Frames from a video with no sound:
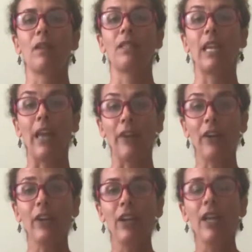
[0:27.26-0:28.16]

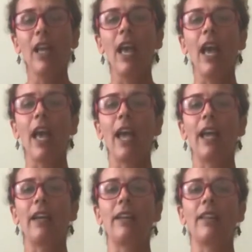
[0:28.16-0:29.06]
together,
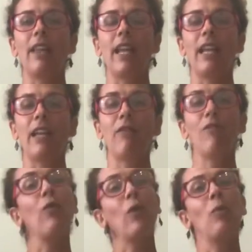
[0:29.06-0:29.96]
and they
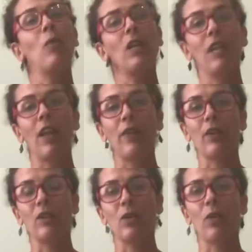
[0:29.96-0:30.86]
inform one another.
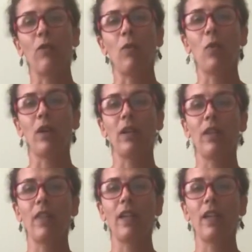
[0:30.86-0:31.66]
So if one